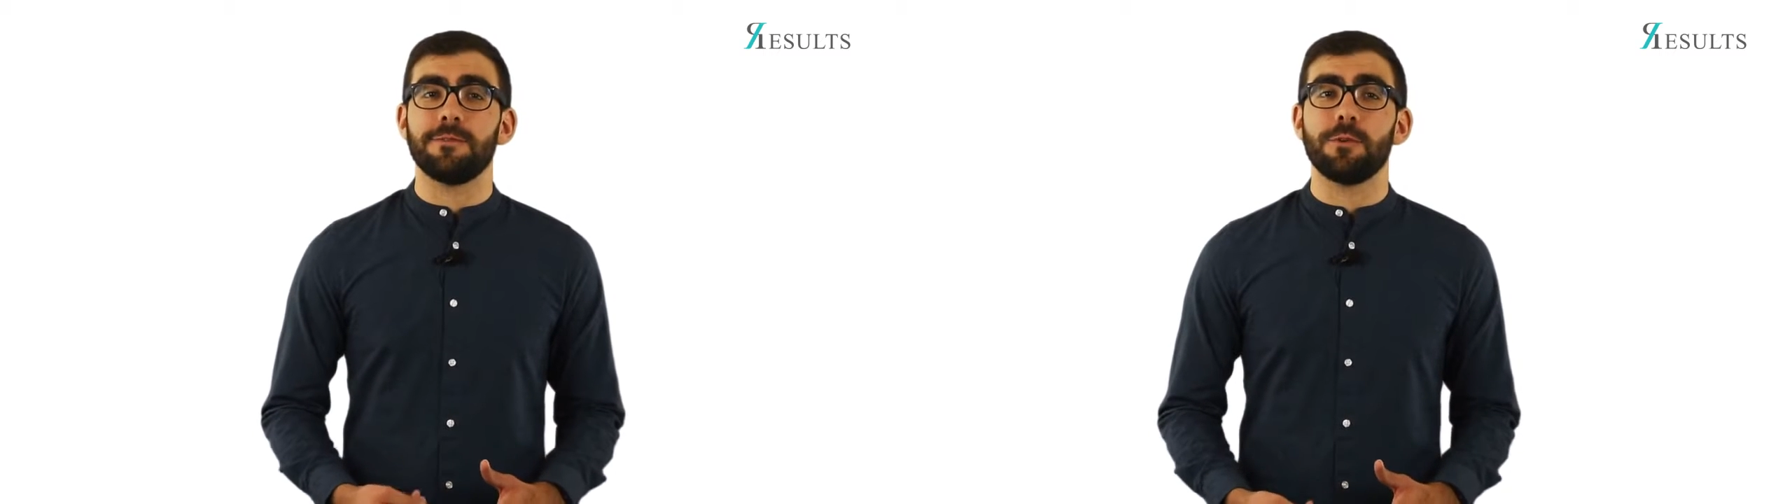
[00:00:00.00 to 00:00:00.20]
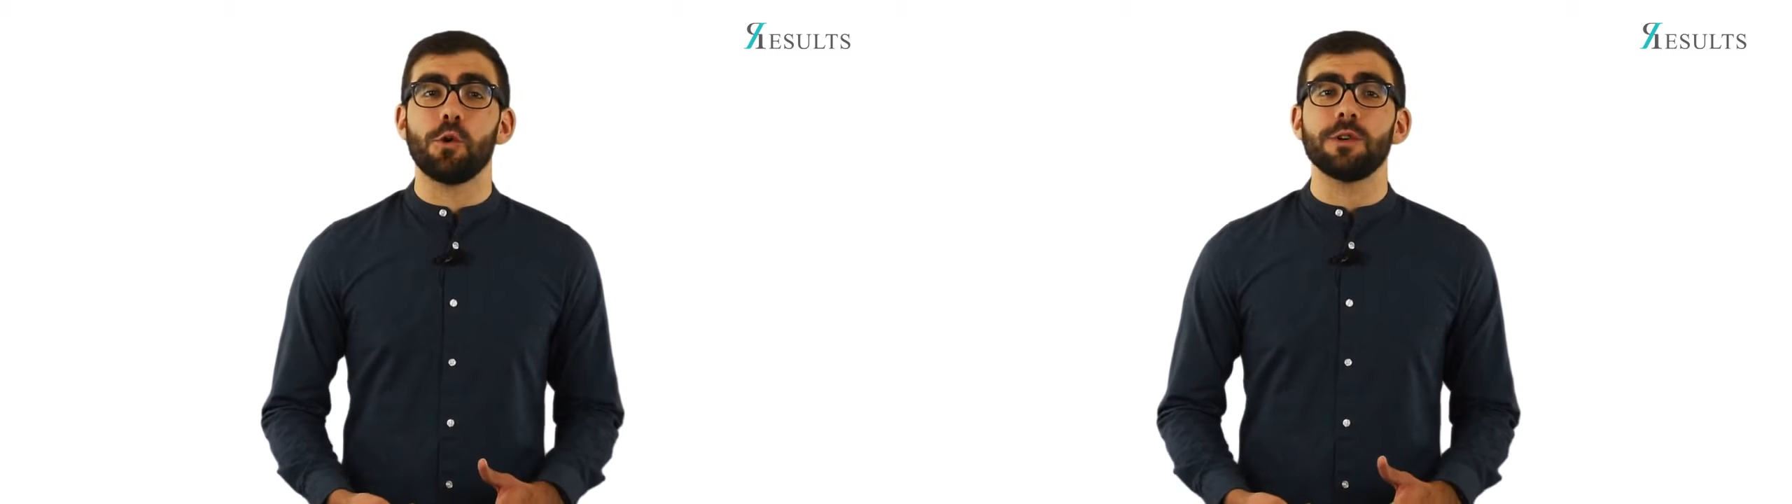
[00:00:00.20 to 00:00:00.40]

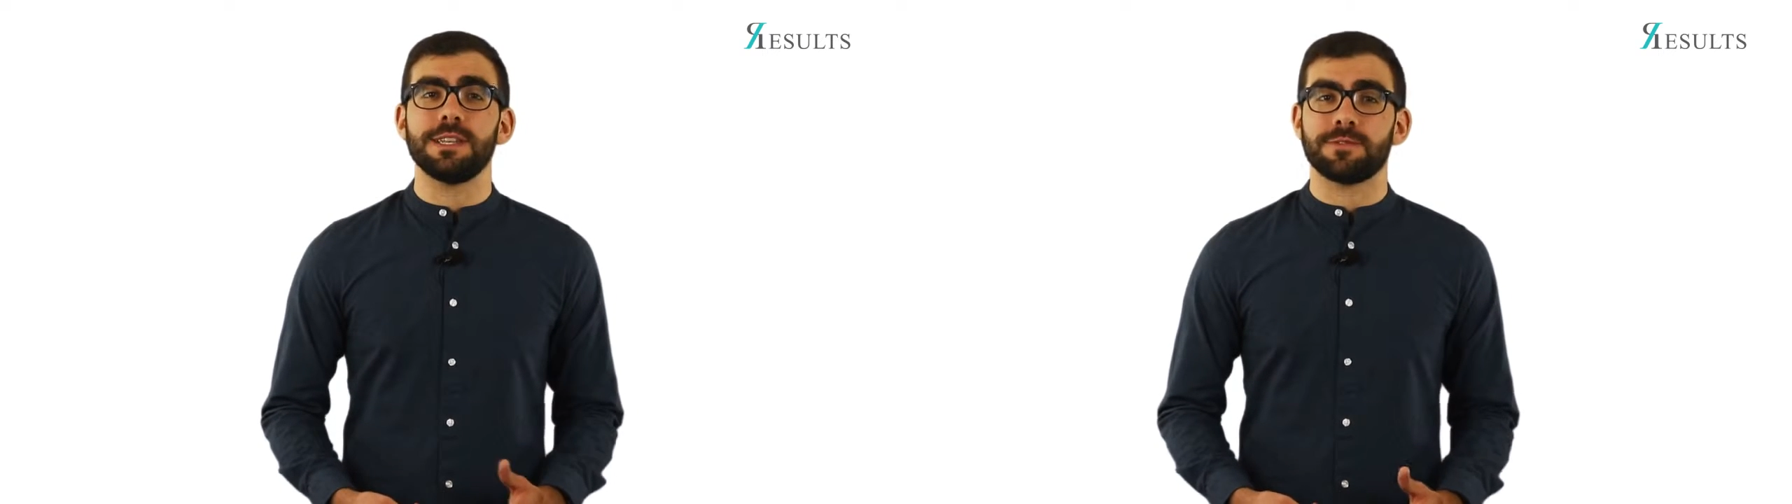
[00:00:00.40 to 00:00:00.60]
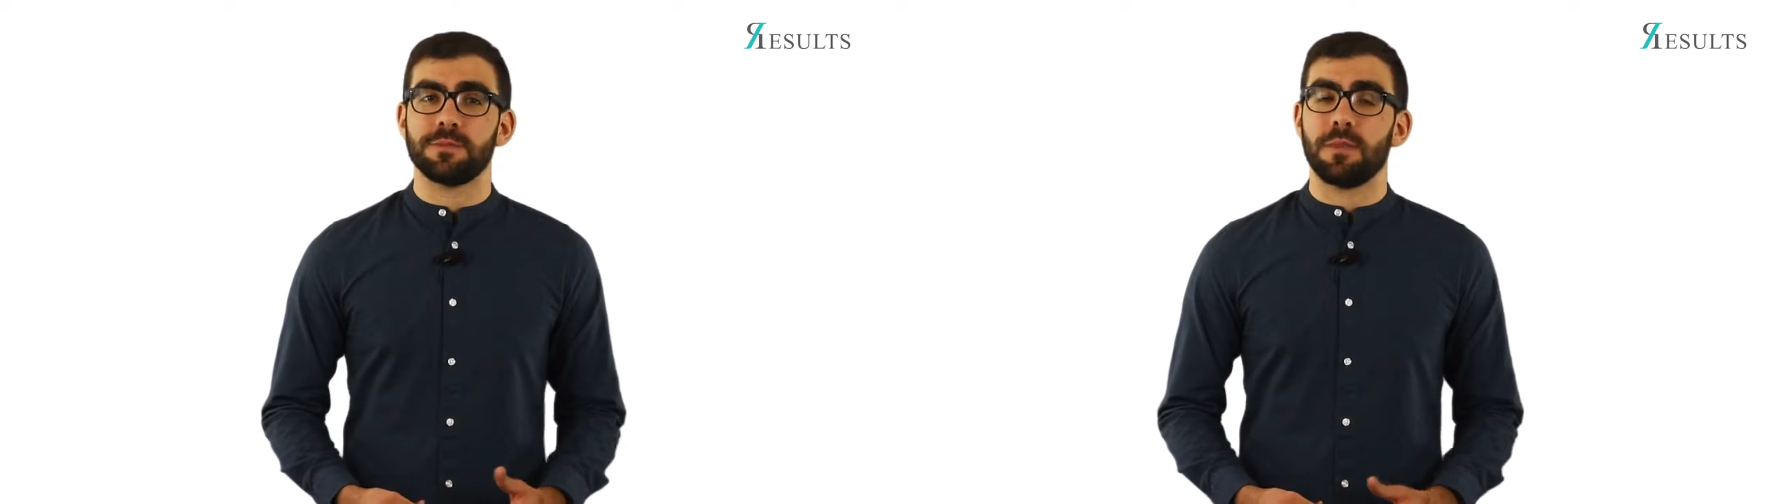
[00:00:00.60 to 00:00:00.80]
4
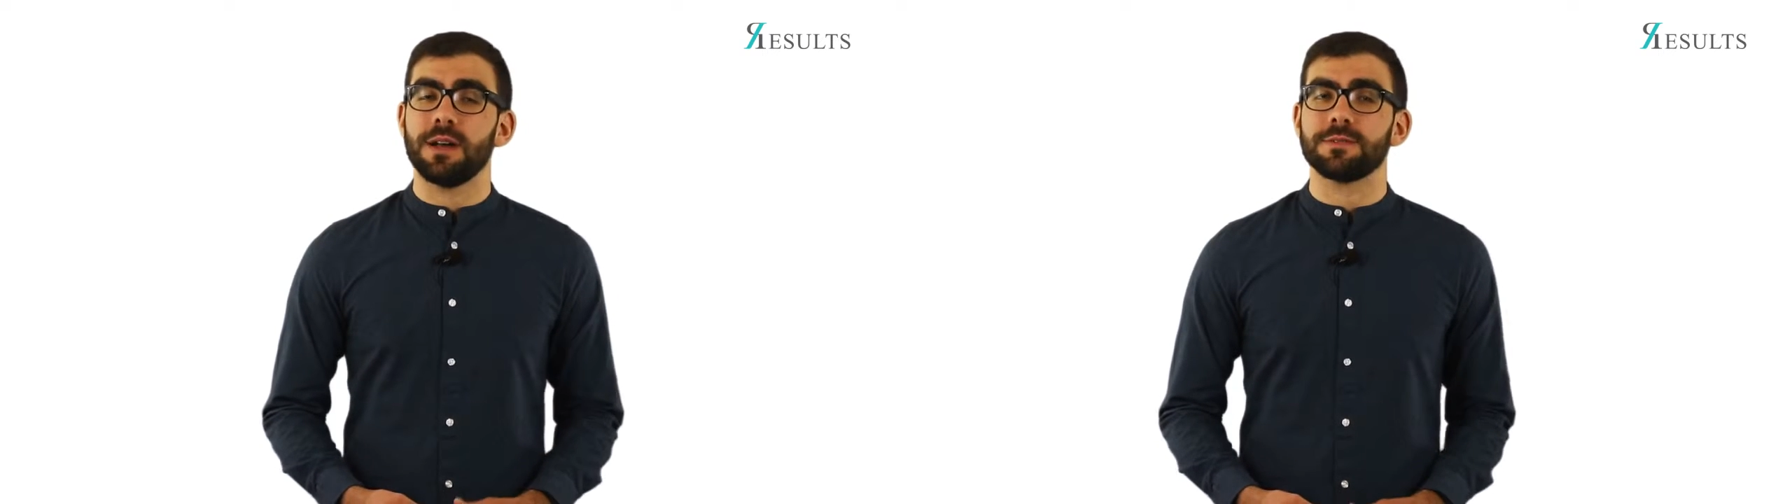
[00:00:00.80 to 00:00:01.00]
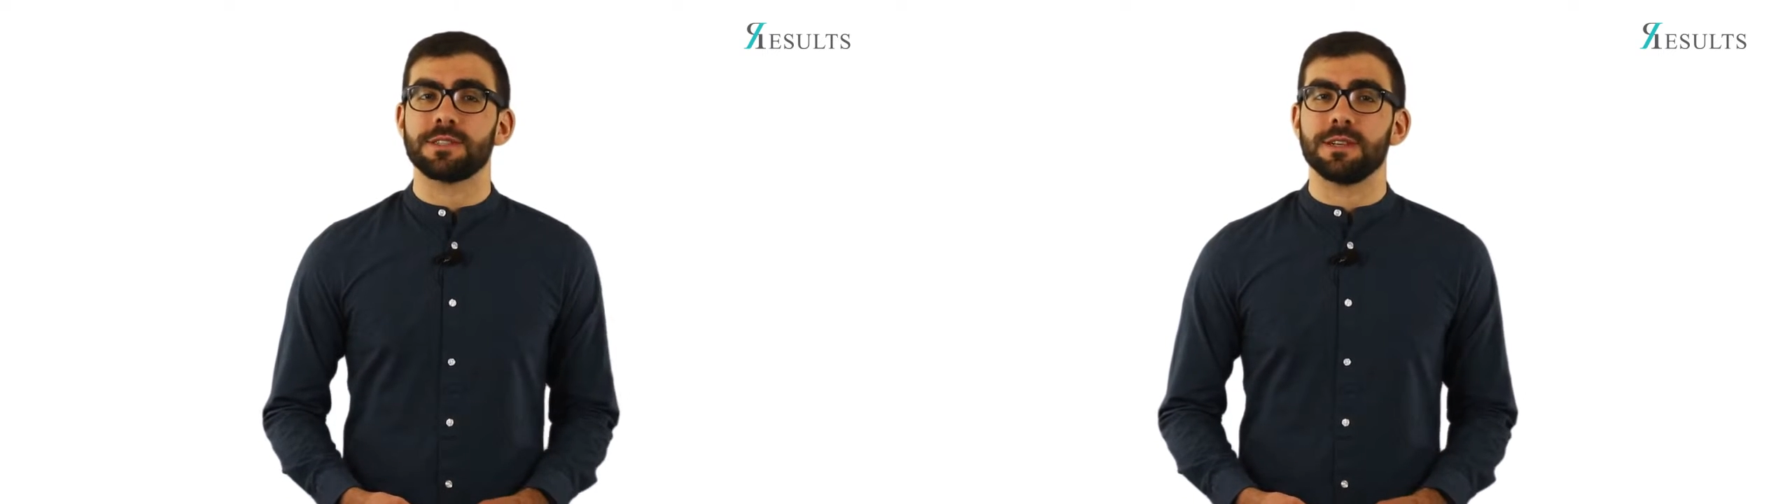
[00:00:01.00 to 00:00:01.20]
different
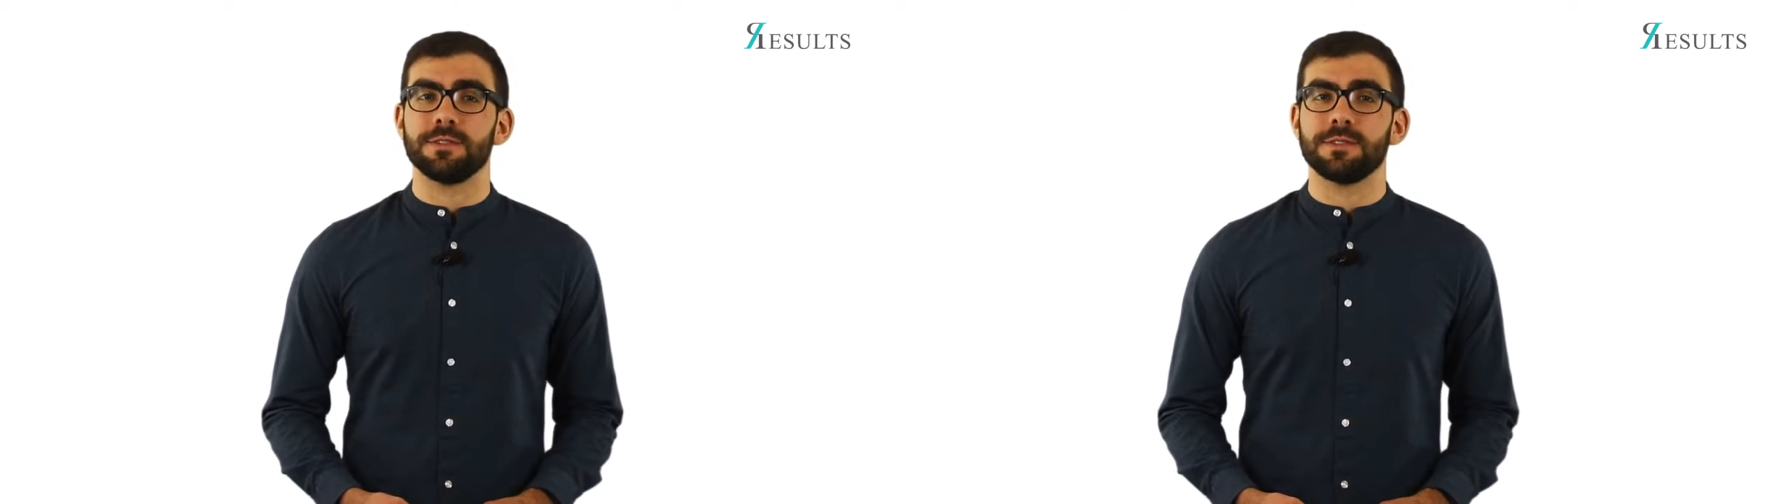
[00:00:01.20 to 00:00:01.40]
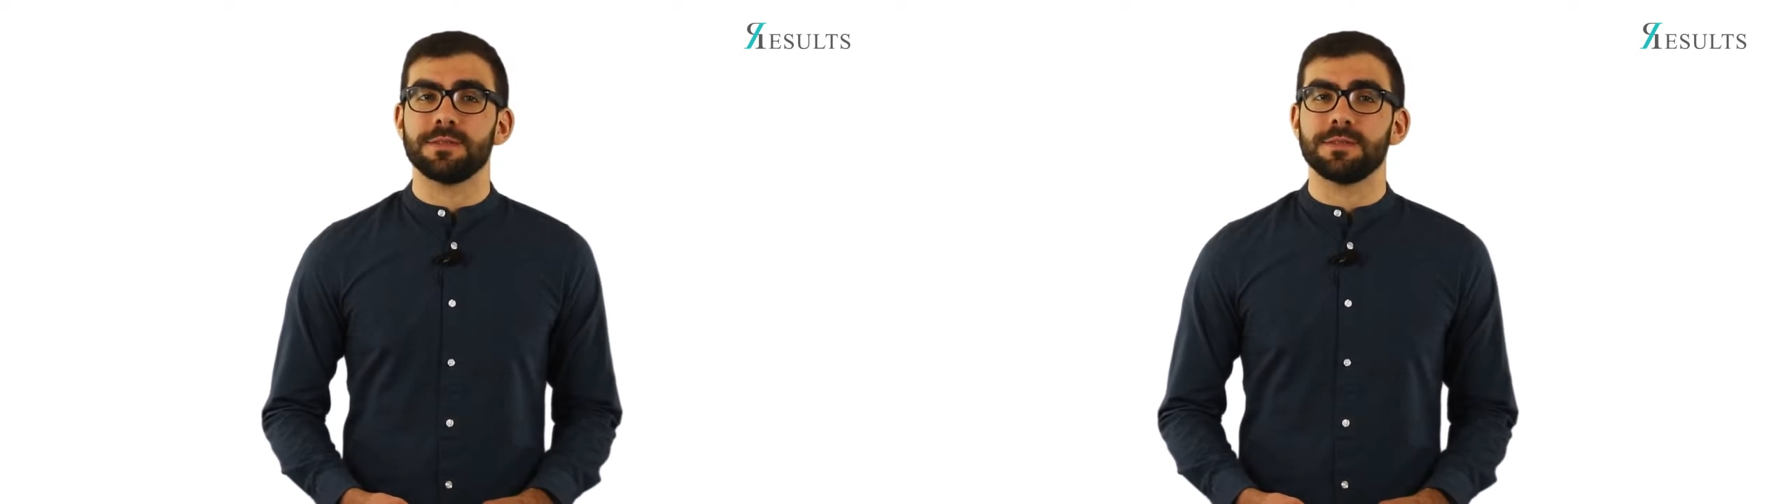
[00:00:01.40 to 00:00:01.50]
milestones.